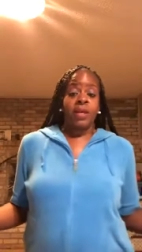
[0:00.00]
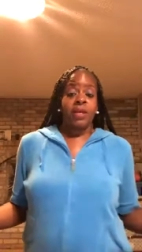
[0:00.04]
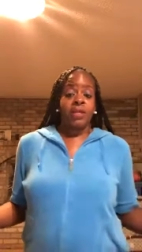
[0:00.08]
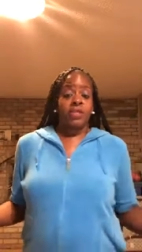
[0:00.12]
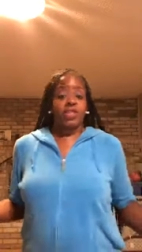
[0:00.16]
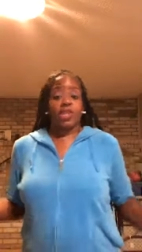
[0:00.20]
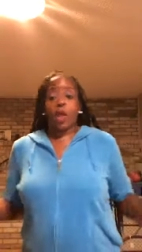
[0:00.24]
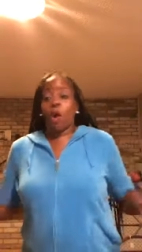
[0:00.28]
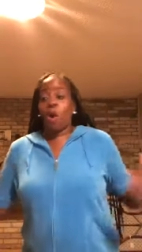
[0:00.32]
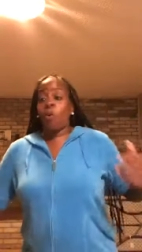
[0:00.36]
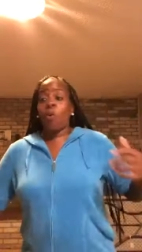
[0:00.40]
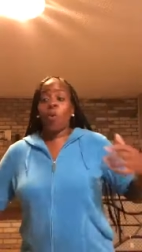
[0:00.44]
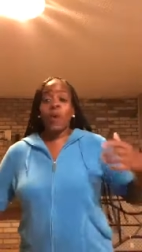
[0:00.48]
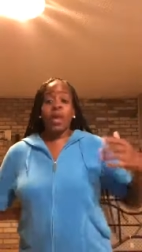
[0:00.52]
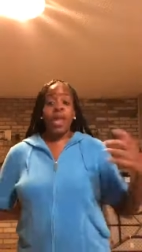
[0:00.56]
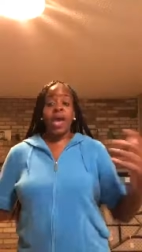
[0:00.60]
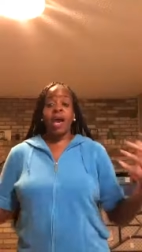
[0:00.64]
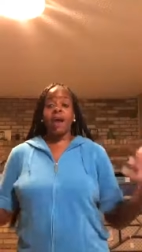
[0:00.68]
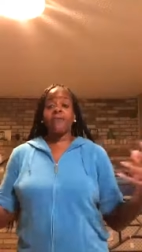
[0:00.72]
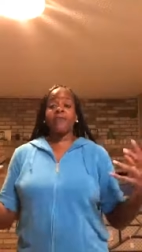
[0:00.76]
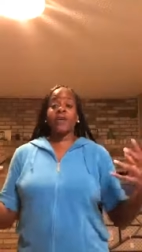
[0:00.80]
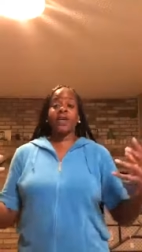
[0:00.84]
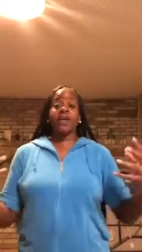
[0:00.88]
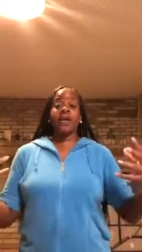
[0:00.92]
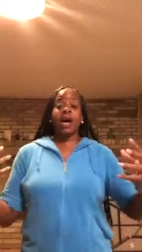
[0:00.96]
So
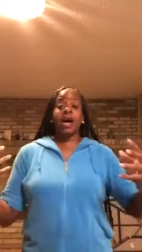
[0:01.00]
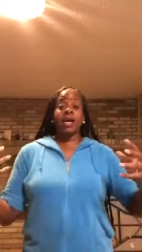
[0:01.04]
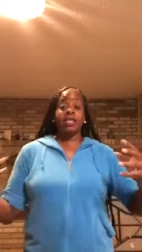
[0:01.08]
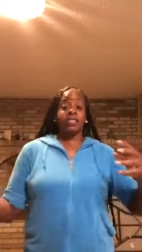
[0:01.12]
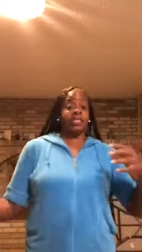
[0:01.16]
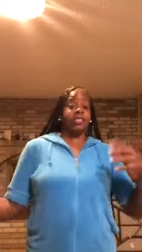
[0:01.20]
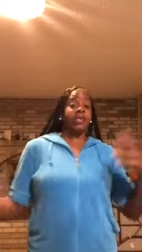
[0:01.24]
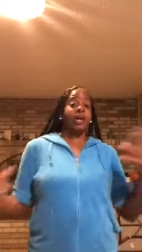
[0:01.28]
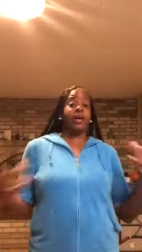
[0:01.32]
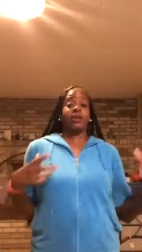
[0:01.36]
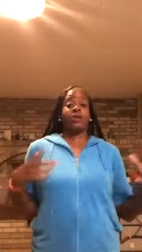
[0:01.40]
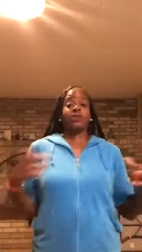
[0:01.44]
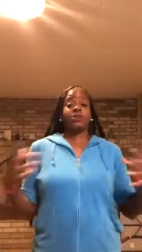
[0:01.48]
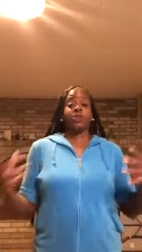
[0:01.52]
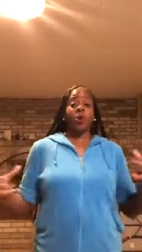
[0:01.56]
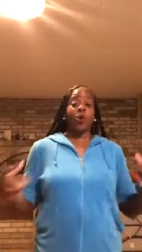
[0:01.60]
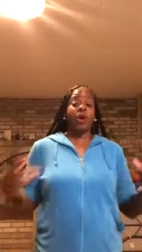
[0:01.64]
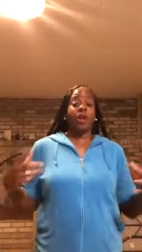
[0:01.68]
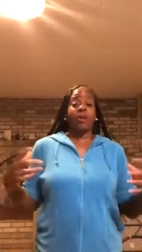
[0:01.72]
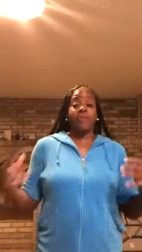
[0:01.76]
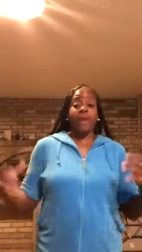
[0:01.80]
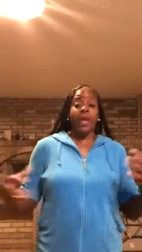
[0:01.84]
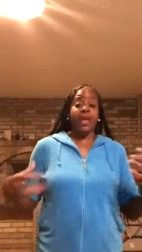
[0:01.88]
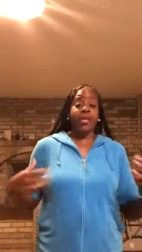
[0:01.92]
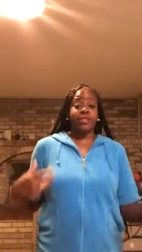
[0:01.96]
whatever a son or
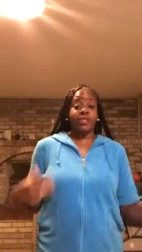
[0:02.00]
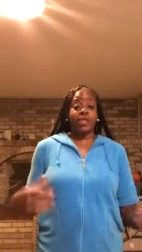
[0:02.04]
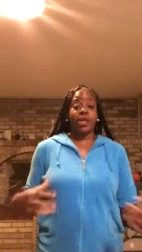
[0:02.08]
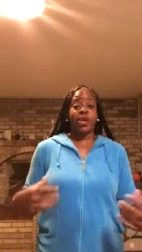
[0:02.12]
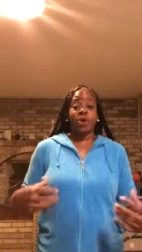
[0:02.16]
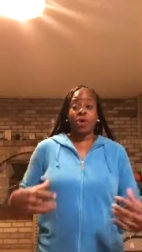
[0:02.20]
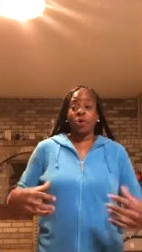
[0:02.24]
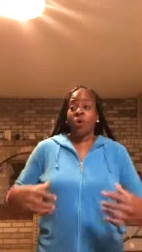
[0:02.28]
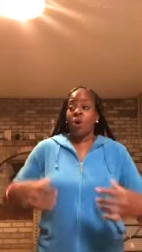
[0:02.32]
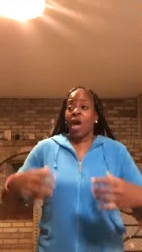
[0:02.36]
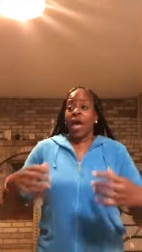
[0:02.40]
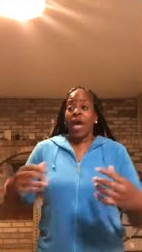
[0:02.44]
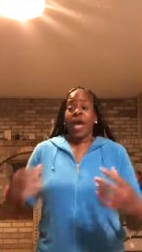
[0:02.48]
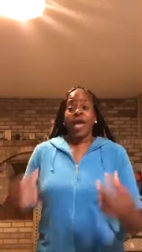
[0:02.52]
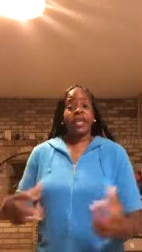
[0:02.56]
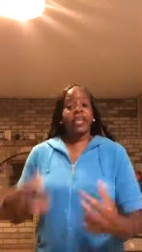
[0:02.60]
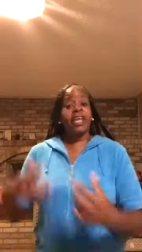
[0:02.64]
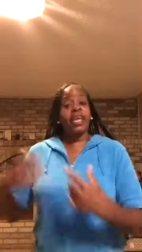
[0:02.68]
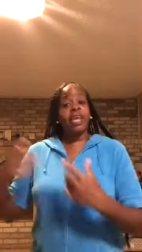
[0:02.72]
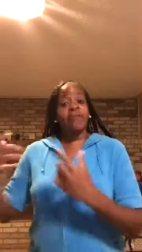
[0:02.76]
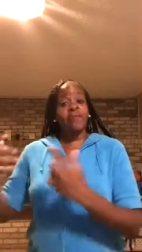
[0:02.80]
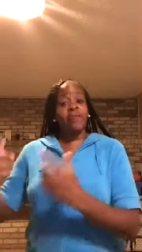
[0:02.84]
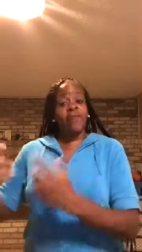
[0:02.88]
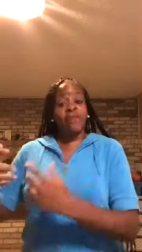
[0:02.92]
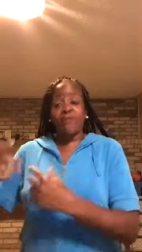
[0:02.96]
daughter may do, and
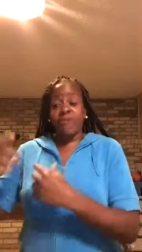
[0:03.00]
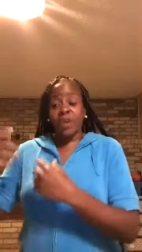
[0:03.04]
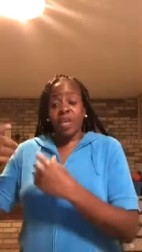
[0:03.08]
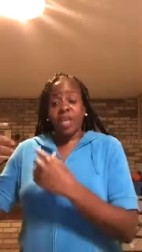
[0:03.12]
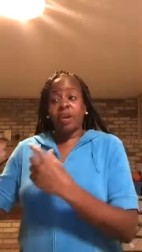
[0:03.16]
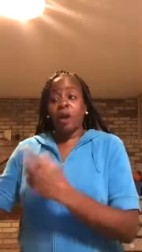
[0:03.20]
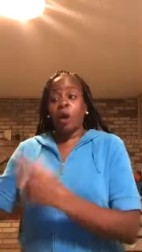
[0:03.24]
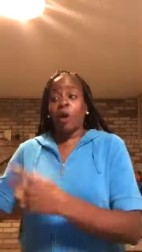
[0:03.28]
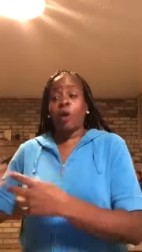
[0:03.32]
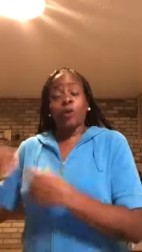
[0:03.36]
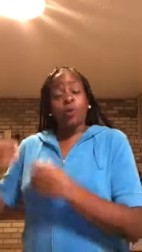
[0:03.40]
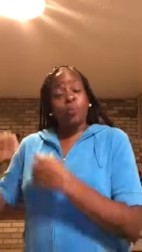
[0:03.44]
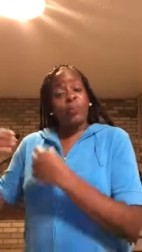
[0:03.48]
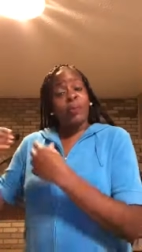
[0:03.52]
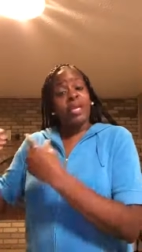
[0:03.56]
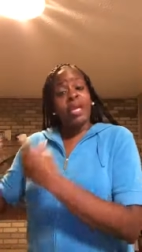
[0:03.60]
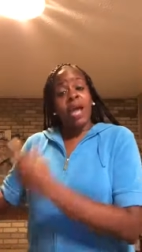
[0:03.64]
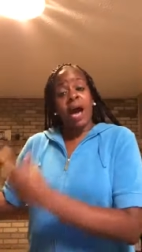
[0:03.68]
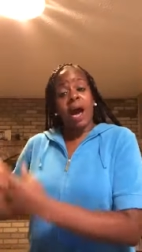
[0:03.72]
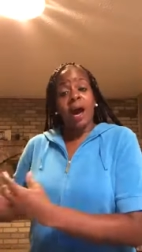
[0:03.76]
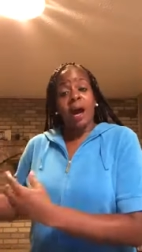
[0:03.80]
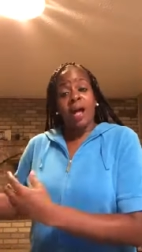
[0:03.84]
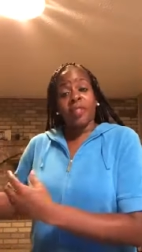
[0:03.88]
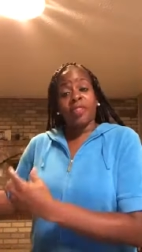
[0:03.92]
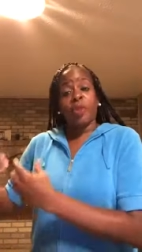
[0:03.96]
even if it goes
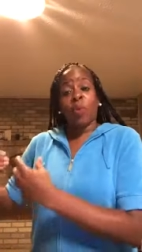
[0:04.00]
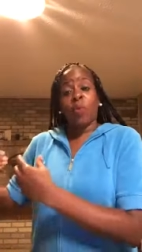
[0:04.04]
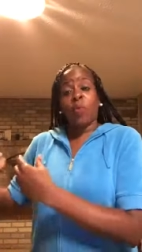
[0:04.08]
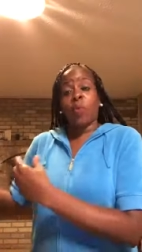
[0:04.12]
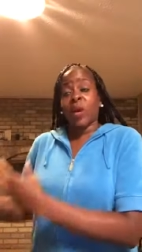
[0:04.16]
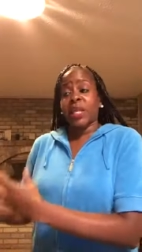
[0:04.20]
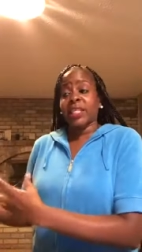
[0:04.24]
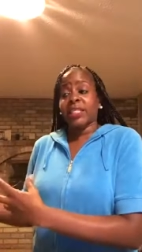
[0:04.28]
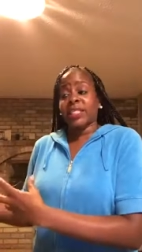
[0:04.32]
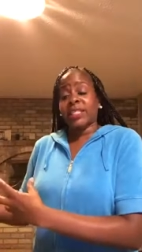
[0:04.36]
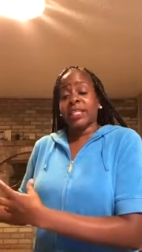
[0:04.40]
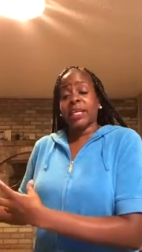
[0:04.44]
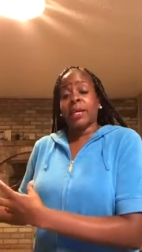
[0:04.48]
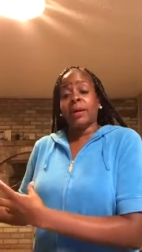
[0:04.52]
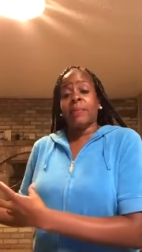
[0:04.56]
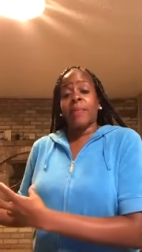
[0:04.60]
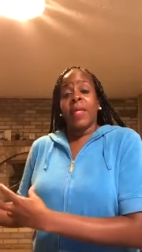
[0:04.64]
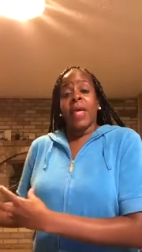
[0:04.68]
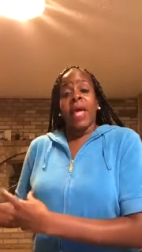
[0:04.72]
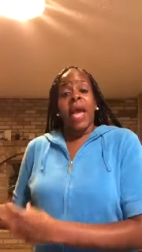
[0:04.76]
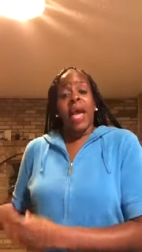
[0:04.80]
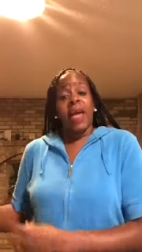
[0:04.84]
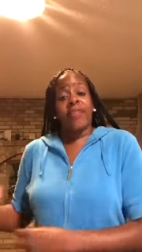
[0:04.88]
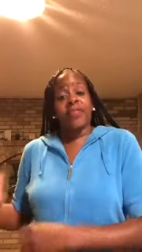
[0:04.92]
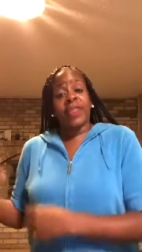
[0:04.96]
beyond the wisdom
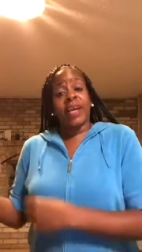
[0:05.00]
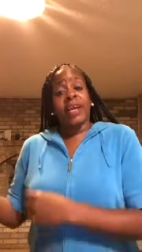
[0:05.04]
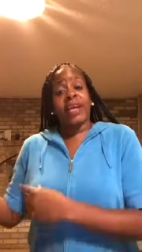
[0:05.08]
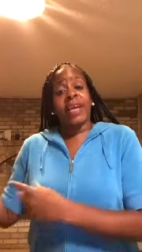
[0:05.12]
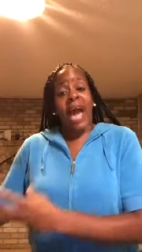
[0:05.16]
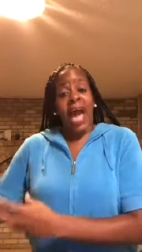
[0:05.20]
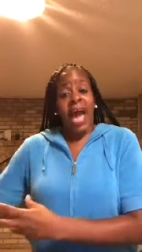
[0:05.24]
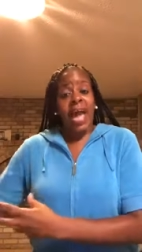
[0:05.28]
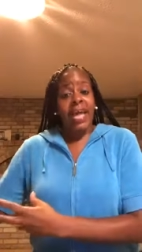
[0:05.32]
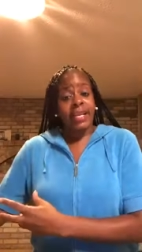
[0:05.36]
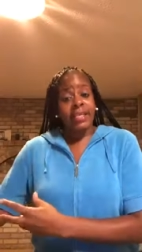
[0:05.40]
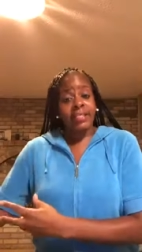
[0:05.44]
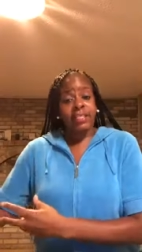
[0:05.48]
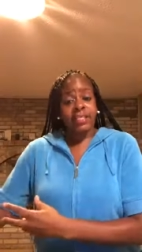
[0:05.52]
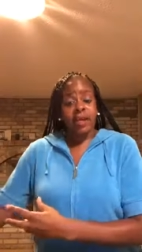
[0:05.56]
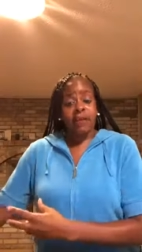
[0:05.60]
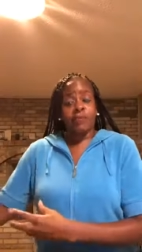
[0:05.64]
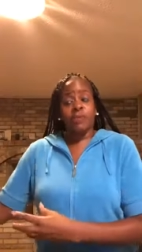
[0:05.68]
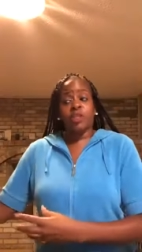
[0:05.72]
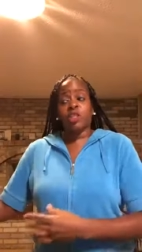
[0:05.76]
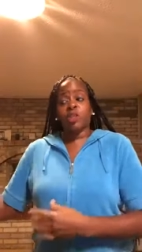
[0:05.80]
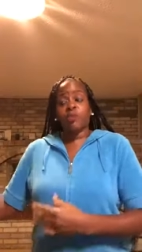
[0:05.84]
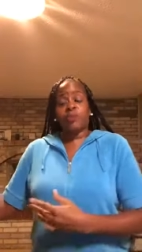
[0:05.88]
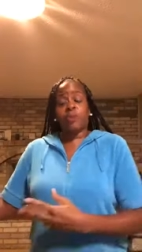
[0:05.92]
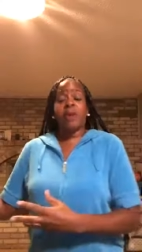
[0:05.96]
and the guidance
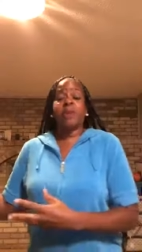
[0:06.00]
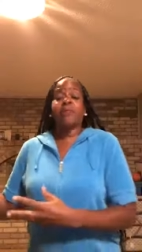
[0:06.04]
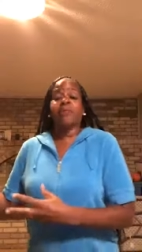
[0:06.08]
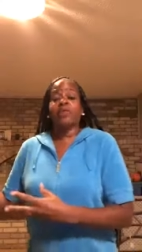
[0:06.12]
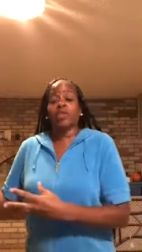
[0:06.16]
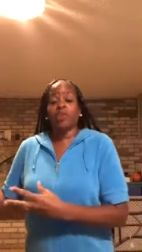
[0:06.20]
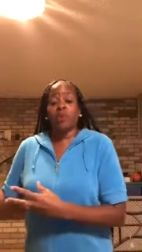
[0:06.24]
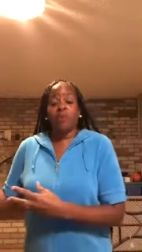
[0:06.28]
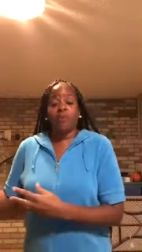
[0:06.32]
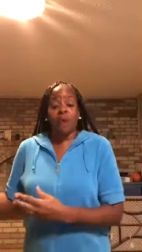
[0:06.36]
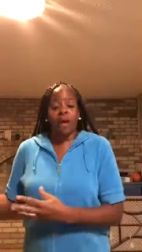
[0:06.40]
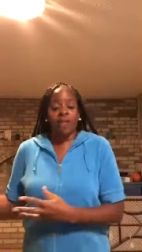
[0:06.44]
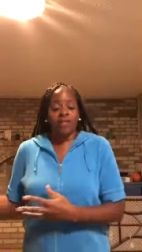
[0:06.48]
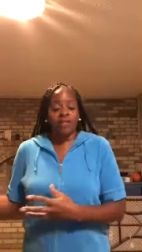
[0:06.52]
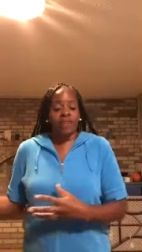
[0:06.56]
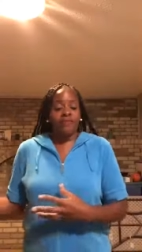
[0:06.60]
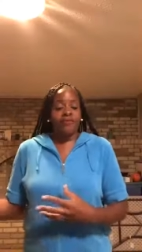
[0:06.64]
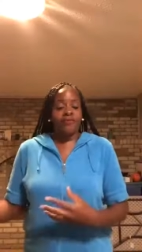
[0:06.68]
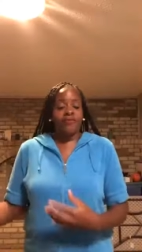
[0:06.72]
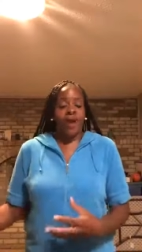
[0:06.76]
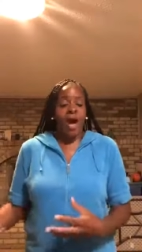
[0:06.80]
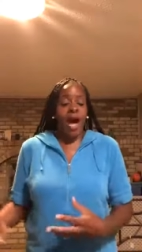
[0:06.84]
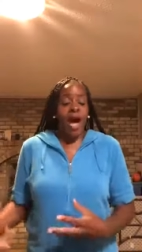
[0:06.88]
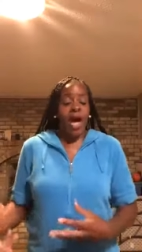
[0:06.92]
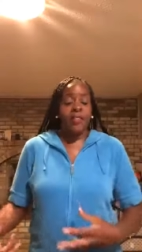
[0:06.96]
of the spiritual mother
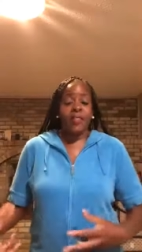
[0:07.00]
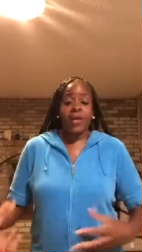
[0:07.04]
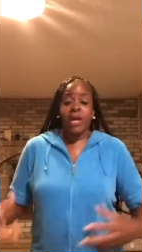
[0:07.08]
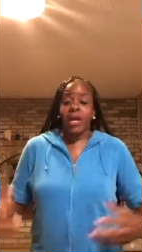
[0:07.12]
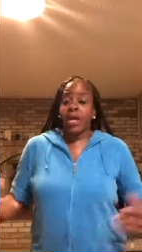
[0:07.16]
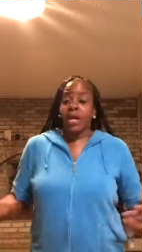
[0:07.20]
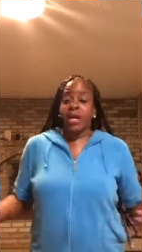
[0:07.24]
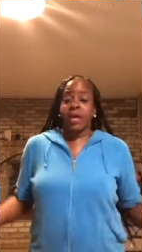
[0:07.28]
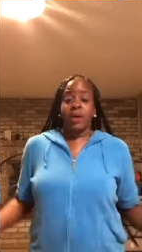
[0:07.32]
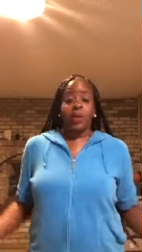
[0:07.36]
and father,